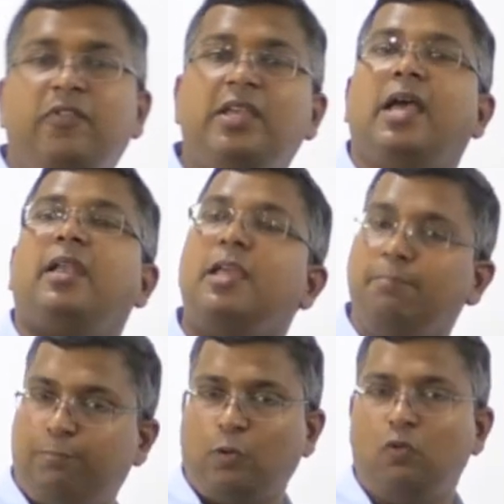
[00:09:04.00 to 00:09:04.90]
we can
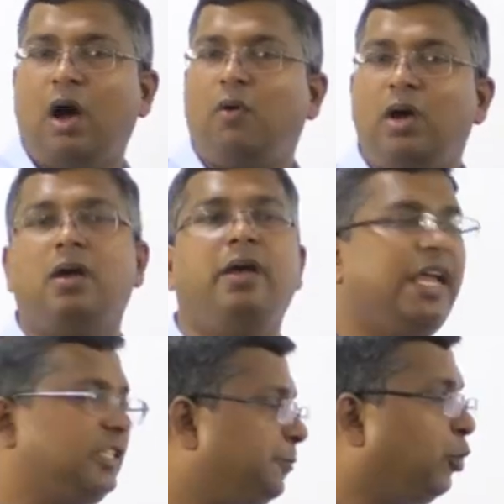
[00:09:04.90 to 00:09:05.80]
improve our
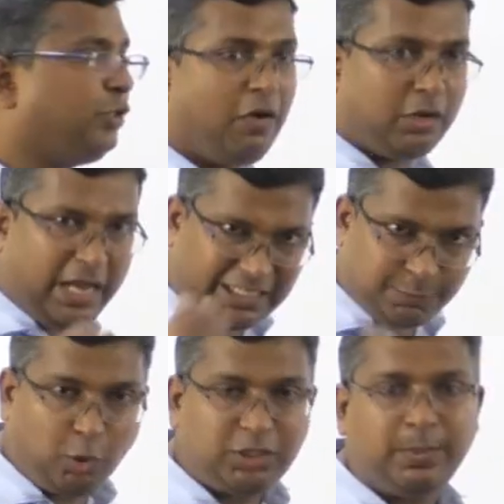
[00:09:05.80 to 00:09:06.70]
exports. Our
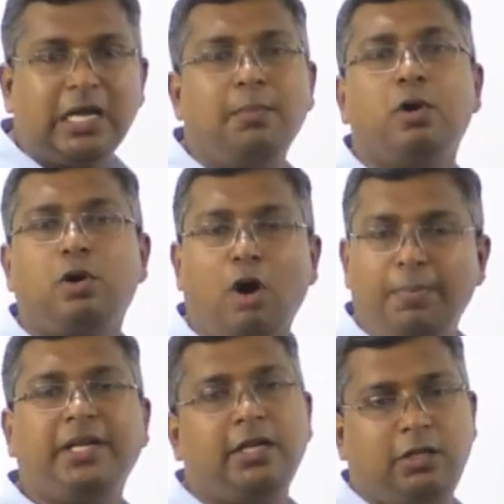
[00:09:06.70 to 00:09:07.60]
exports become
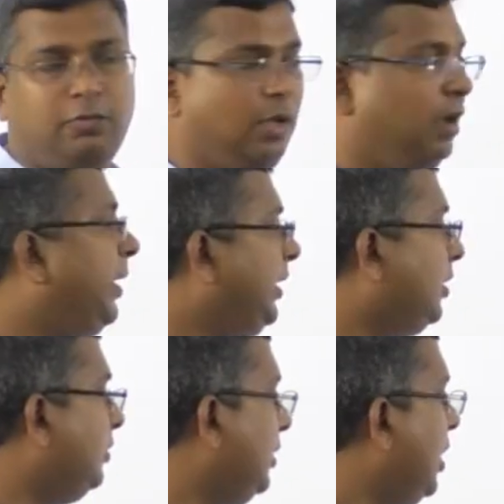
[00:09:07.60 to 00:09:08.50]
competitive,
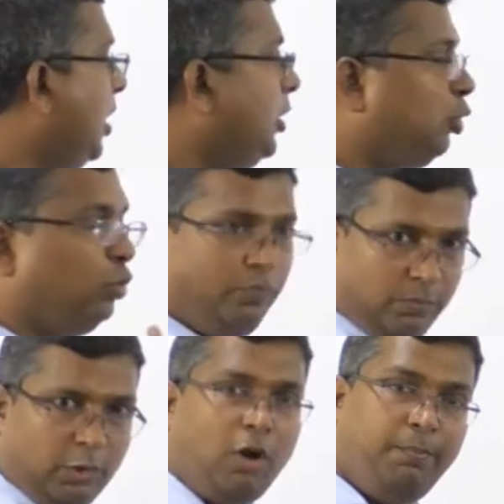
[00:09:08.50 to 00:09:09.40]
better to
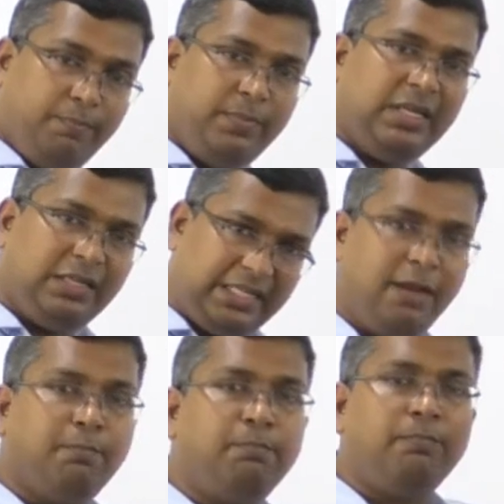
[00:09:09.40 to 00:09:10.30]
com it
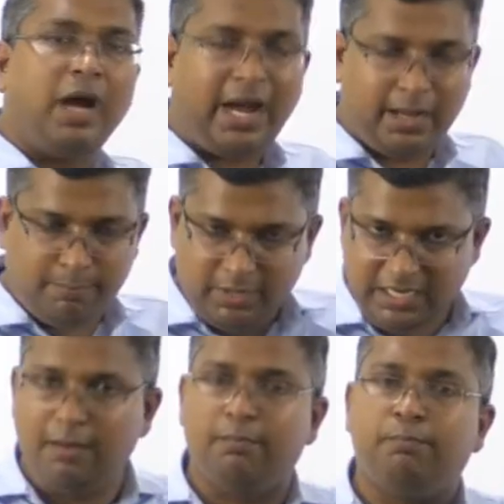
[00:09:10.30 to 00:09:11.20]
can have
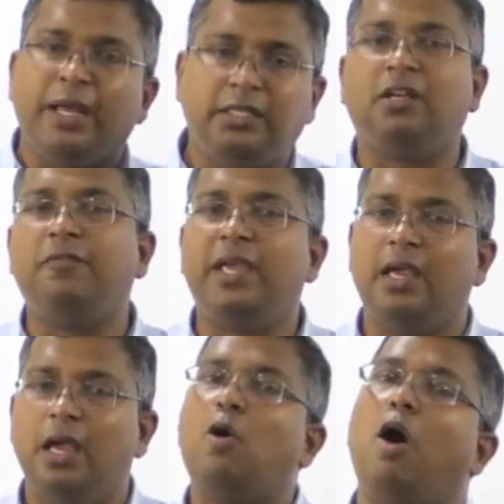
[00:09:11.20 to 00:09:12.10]
in a better way
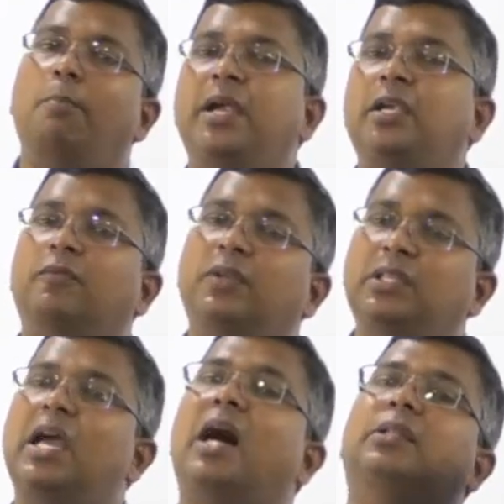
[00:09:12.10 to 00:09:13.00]
compete
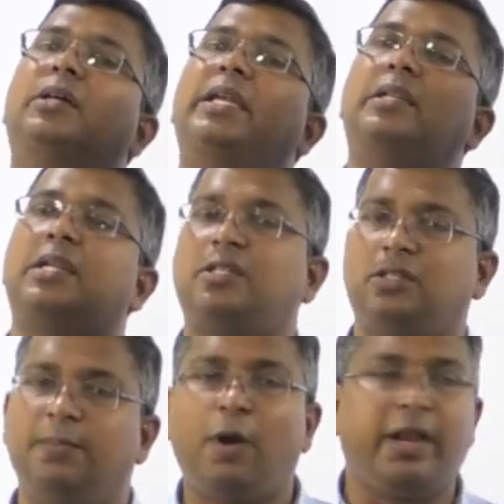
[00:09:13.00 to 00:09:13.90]
with the other
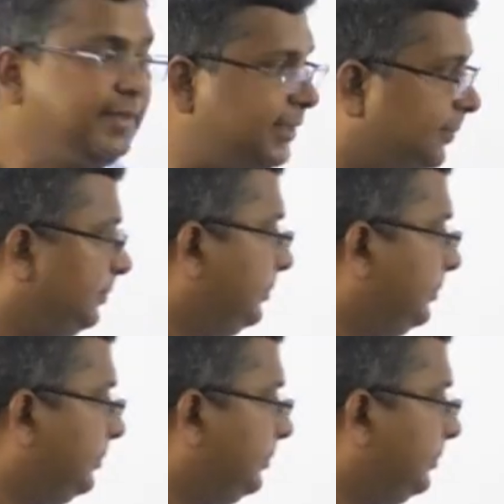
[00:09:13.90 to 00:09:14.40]
international products.